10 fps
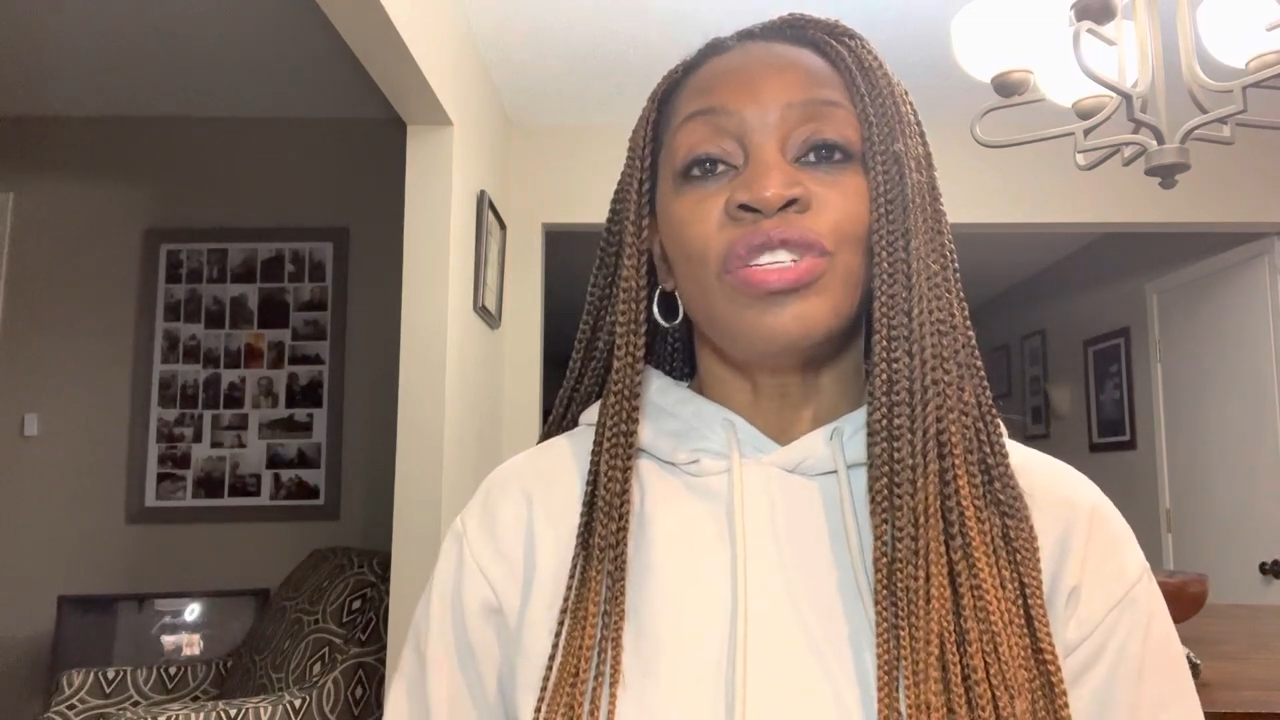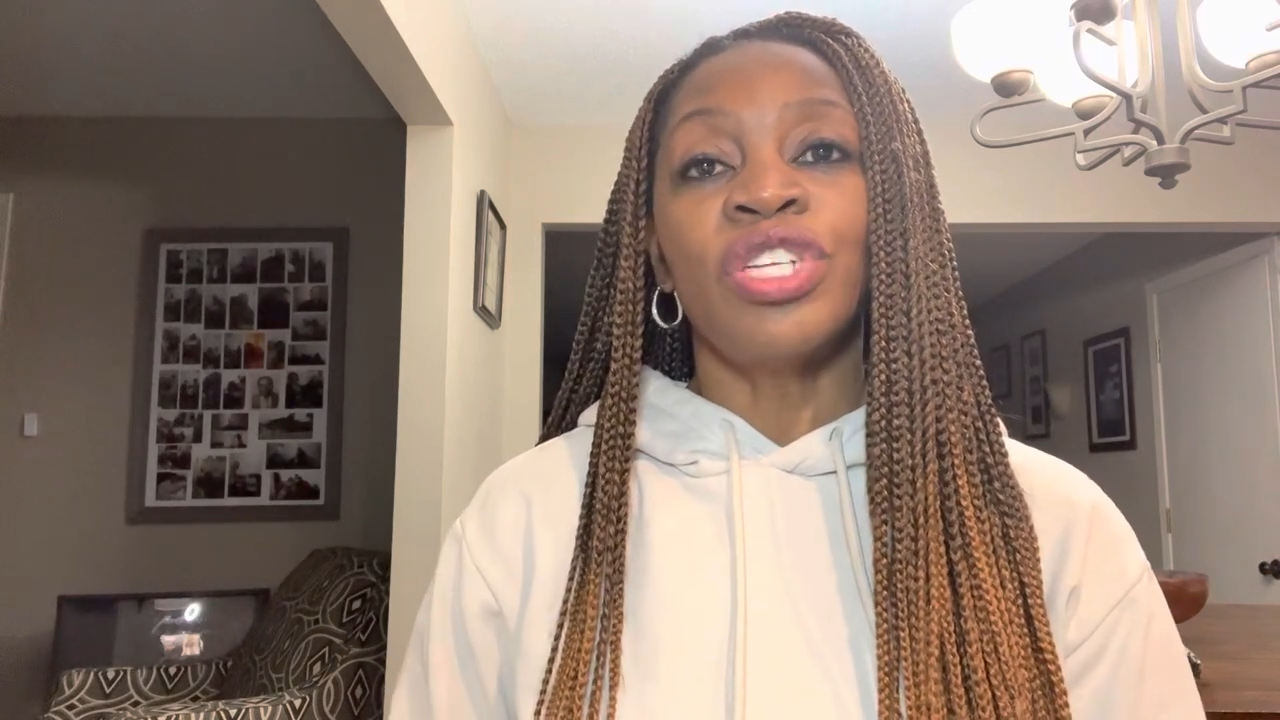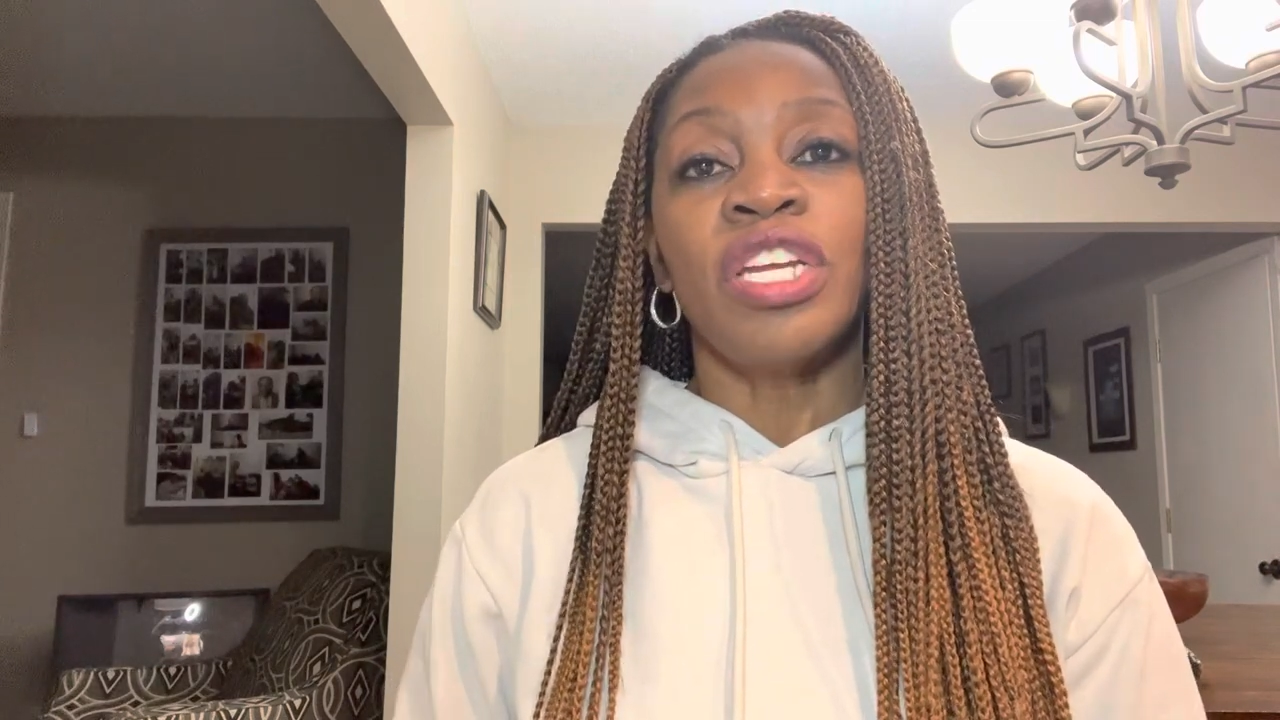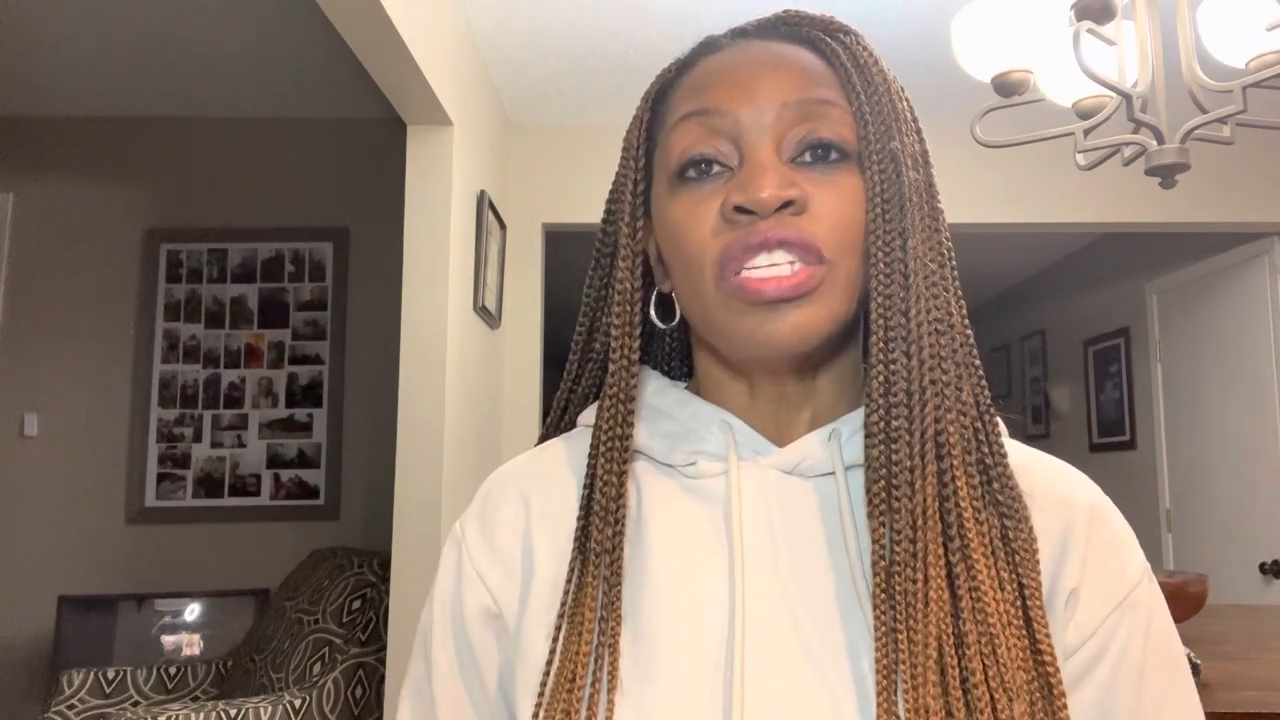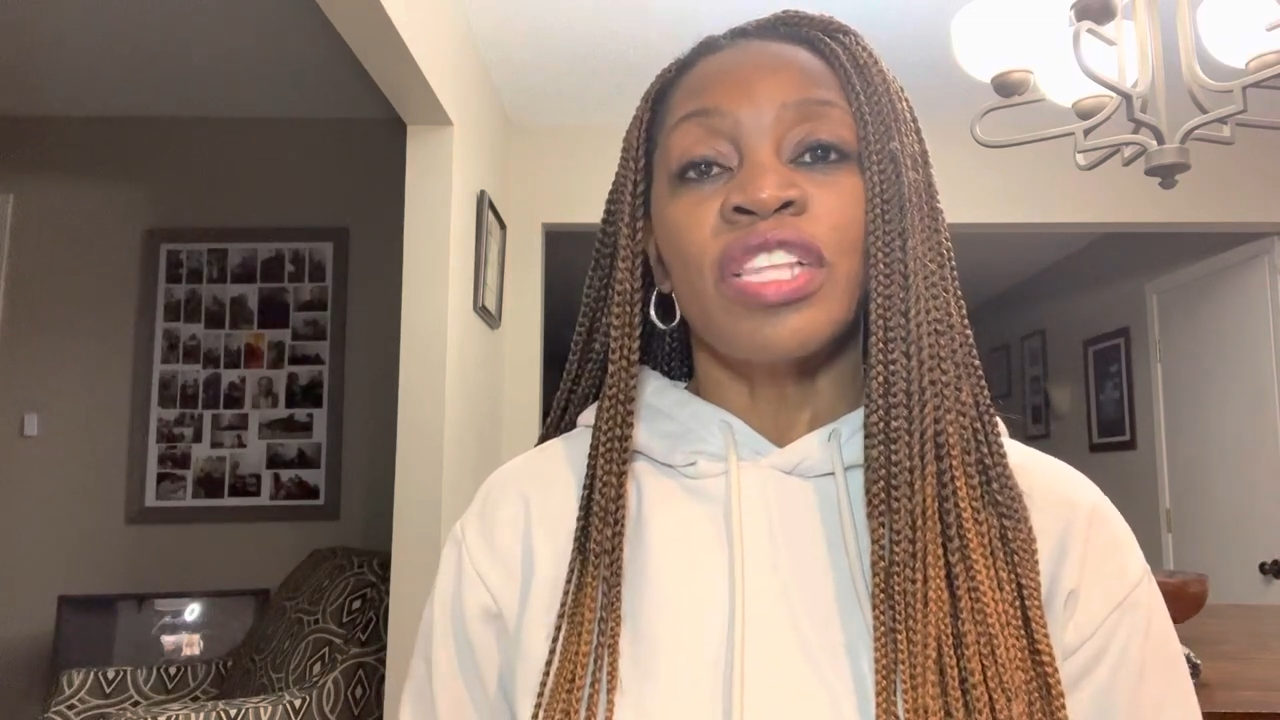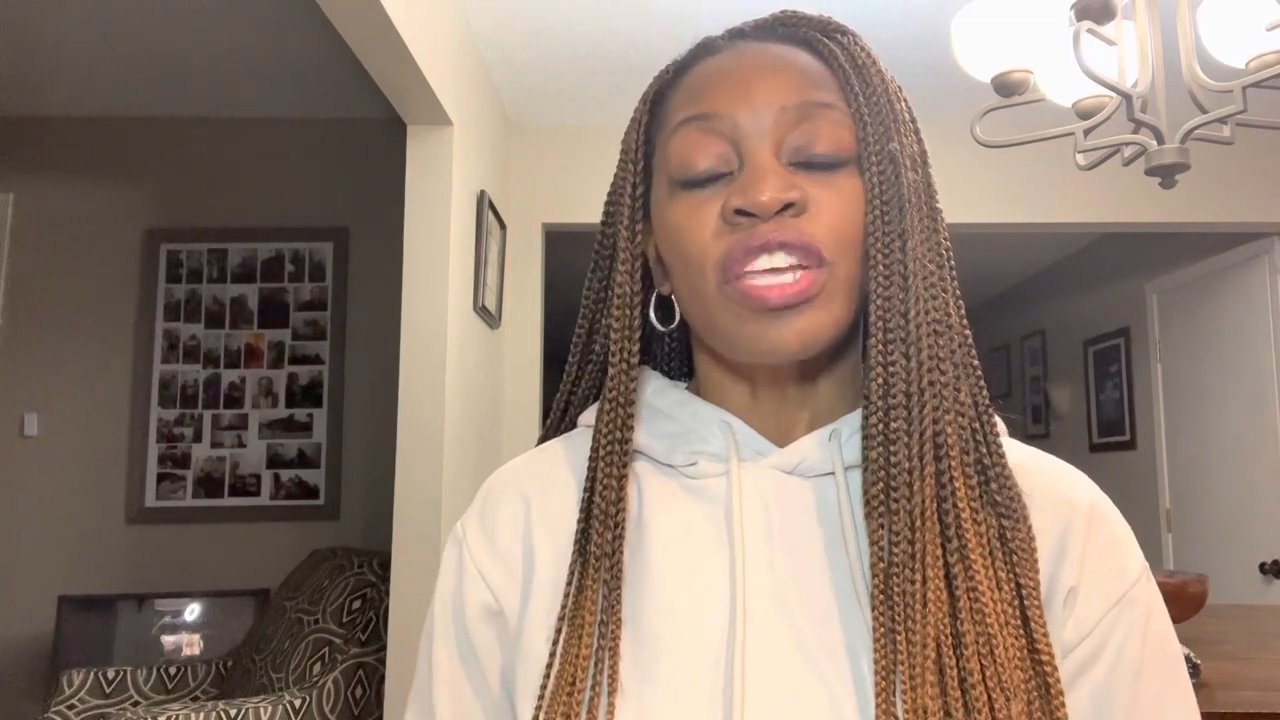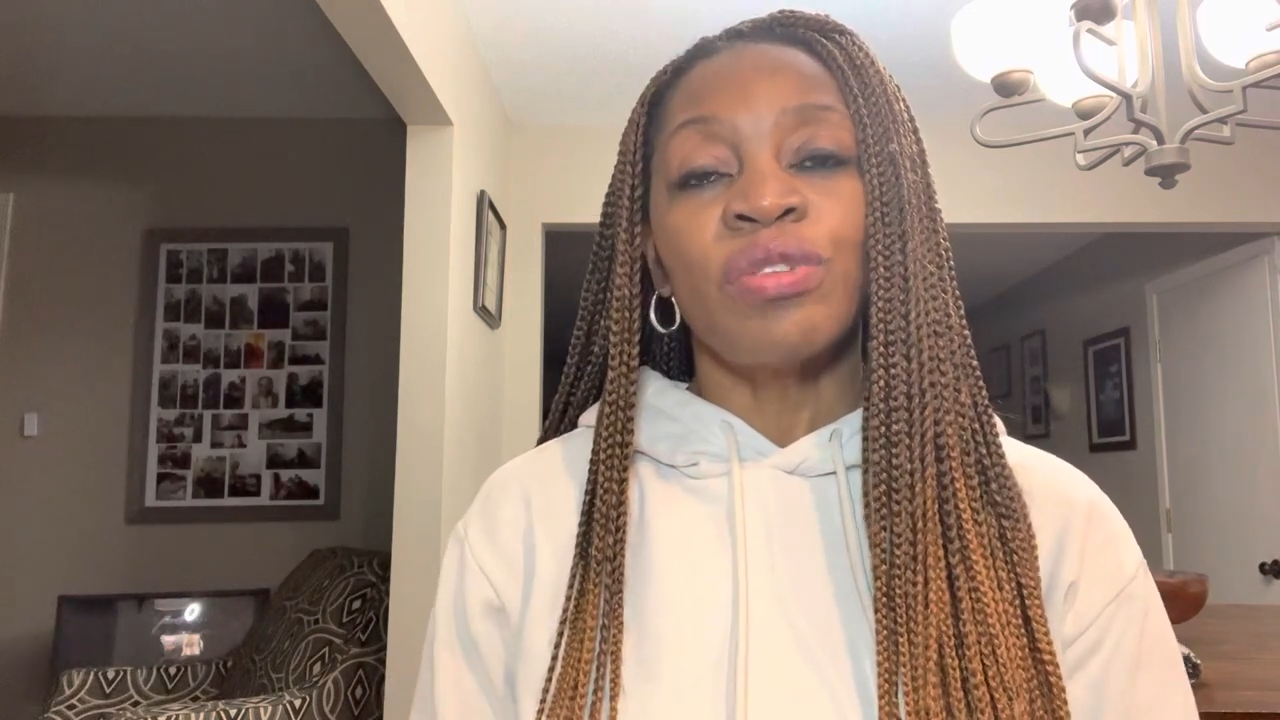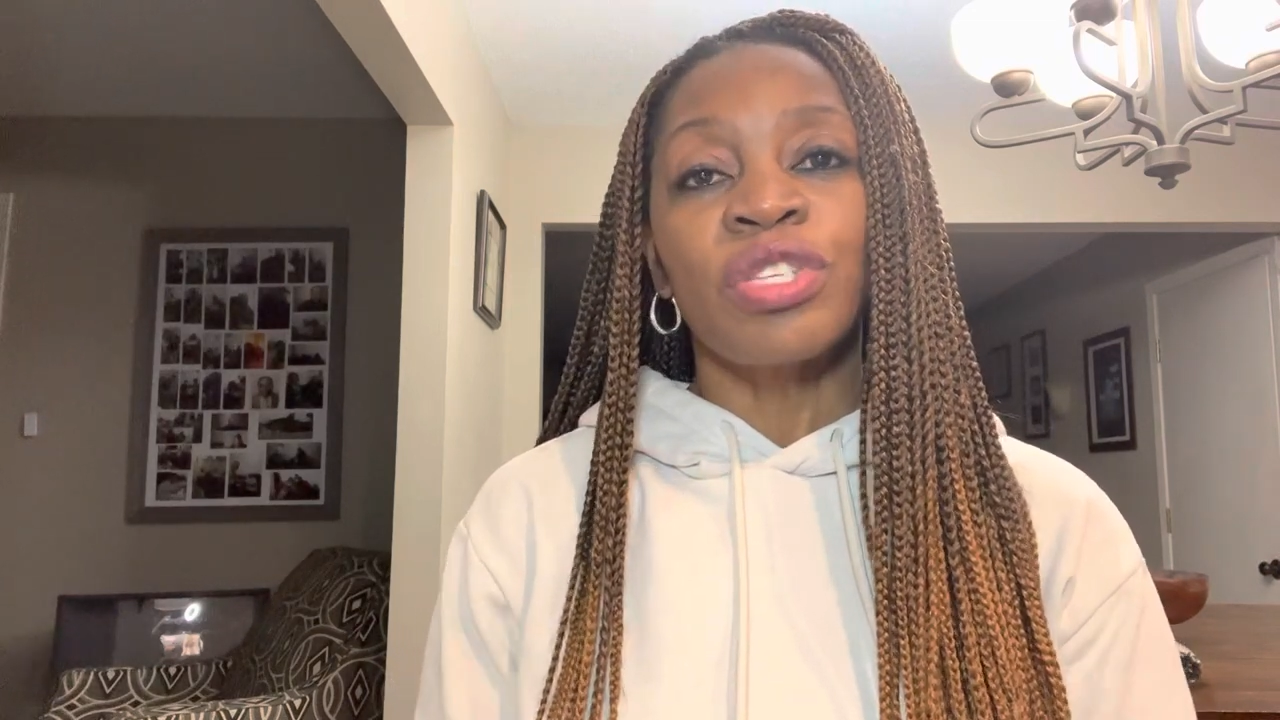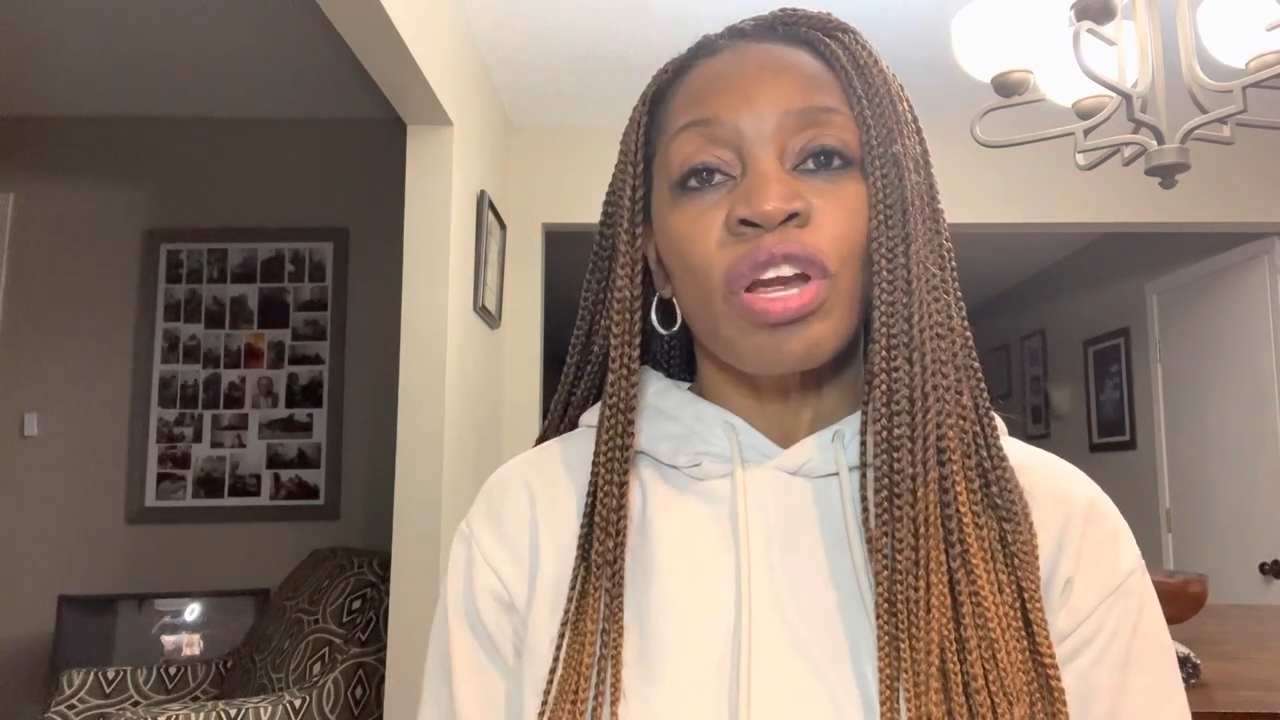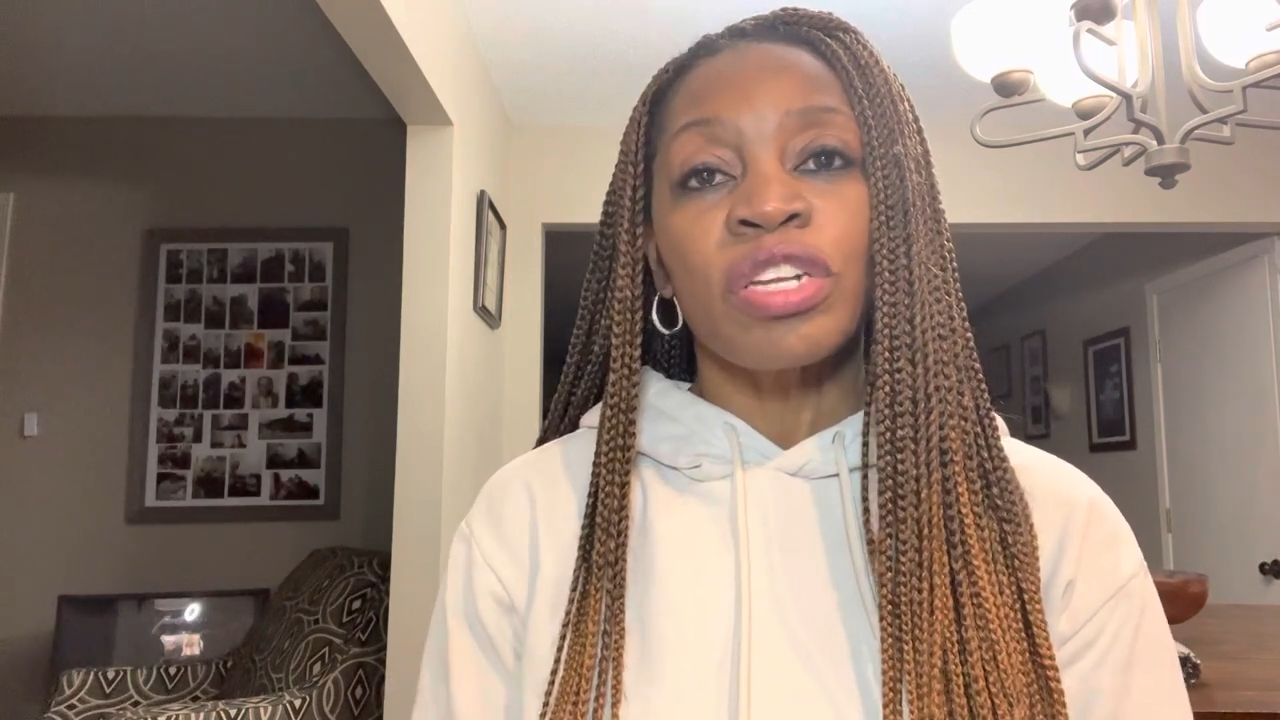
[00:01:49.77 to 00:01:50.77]
change like you
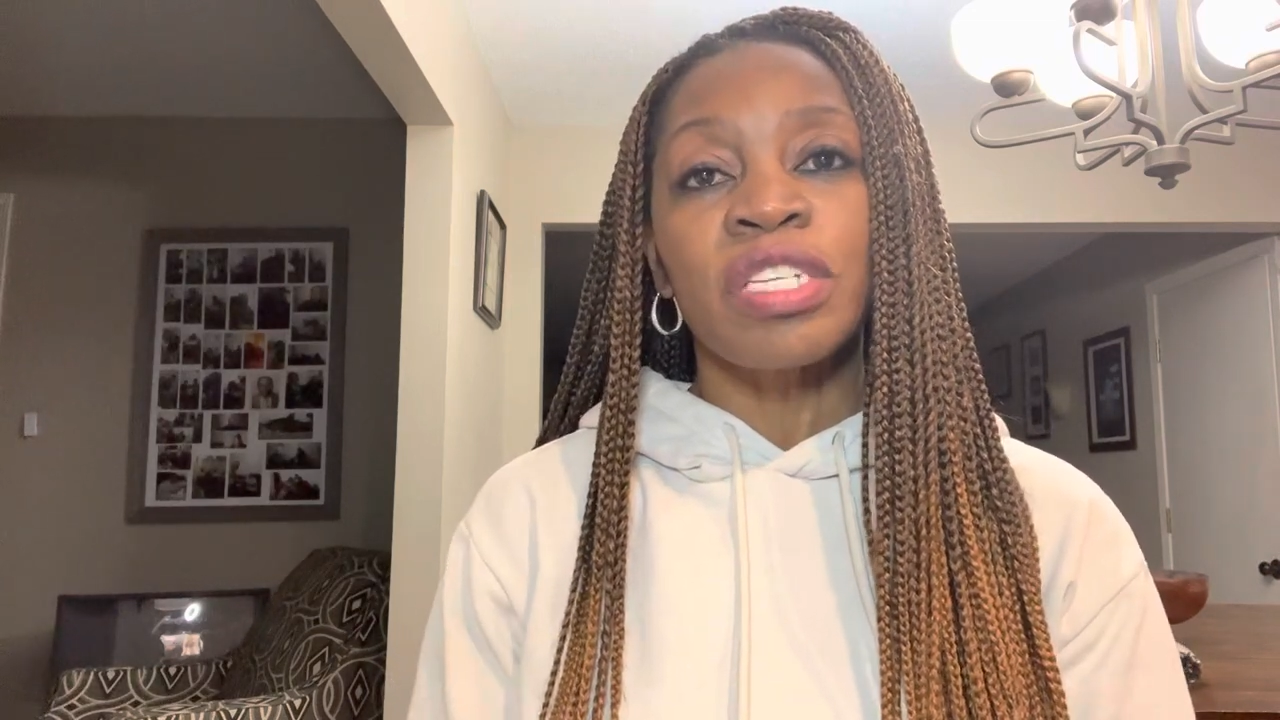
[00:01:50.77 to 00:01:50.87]
start